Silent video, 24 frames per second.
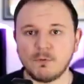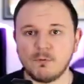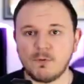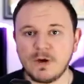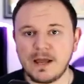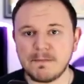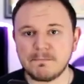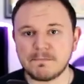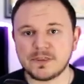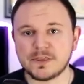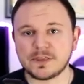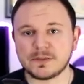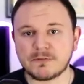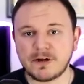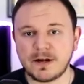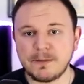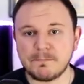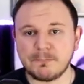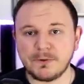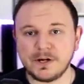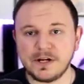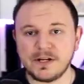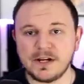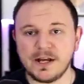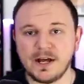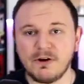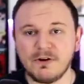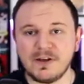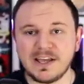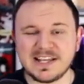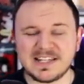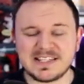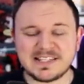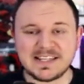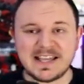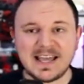Web 3.0
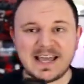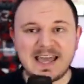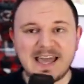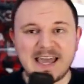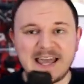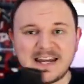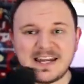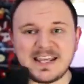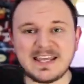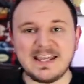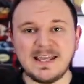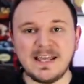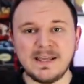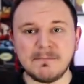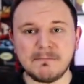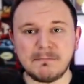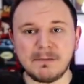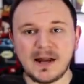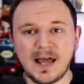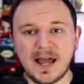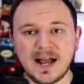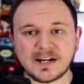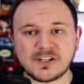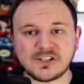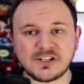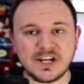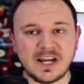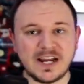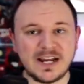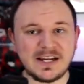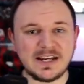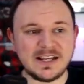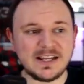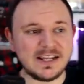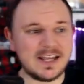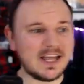is any
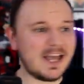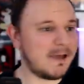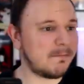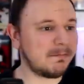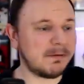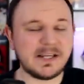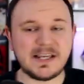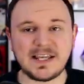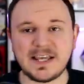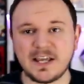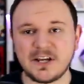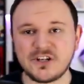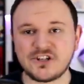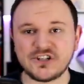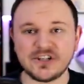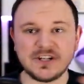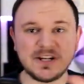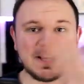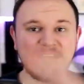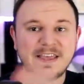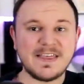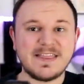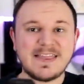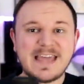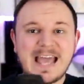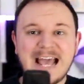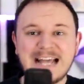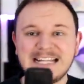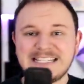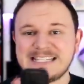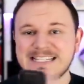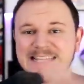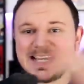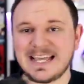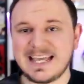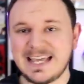blockchain application.
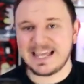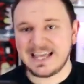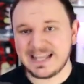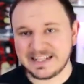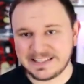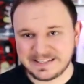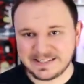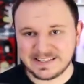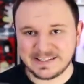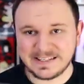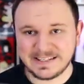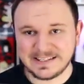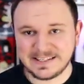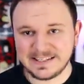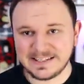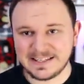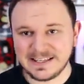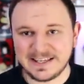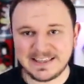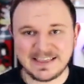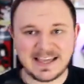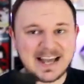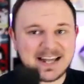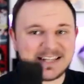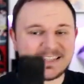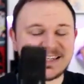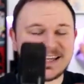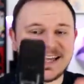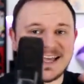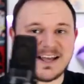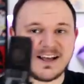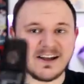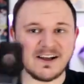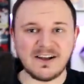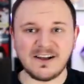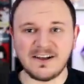That's it. That's
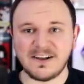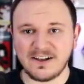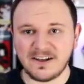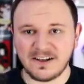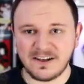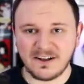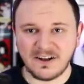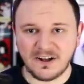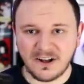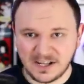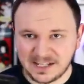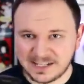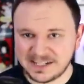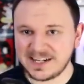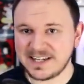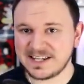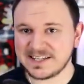all it